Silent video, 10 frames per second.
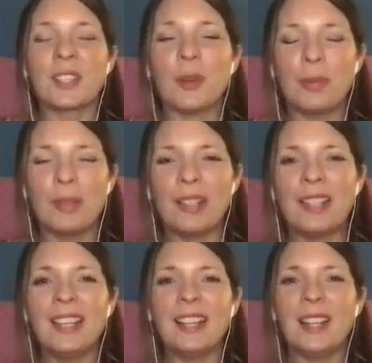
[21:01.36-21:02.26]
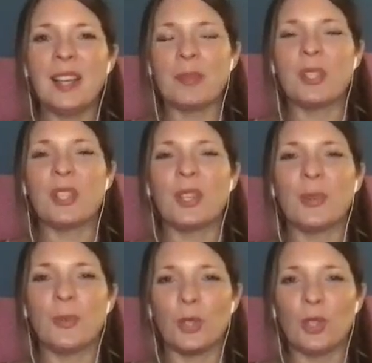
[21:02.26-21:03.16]
completely up to
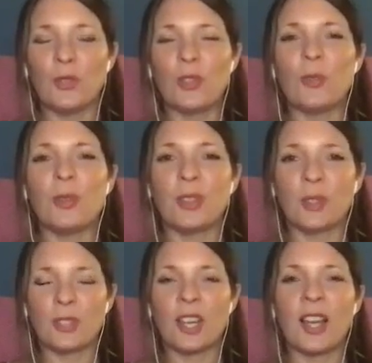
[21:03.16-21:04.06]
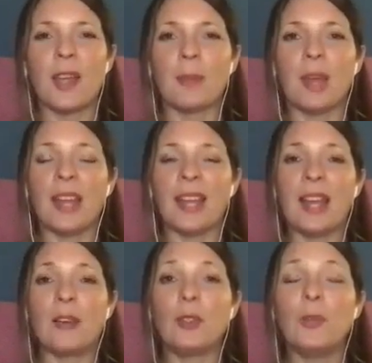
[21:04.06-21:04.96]
you what you do with your time and
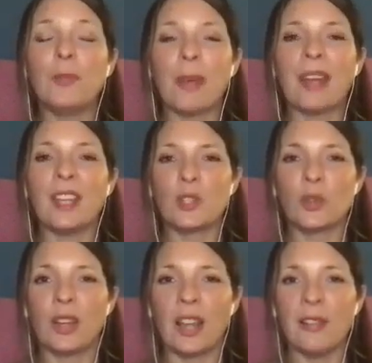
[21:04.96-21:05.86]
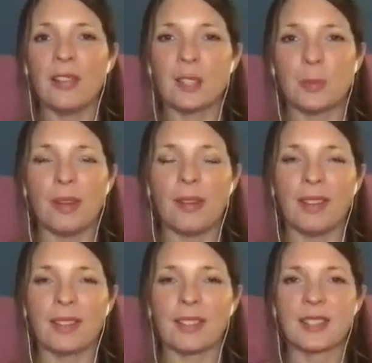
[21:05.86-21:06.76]
how you manage your life
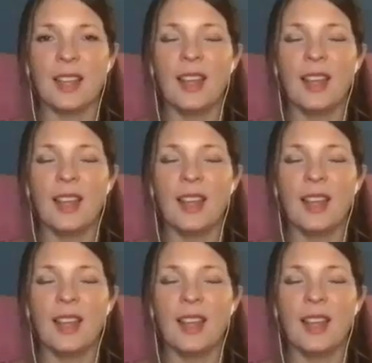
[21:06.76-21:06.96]
experience.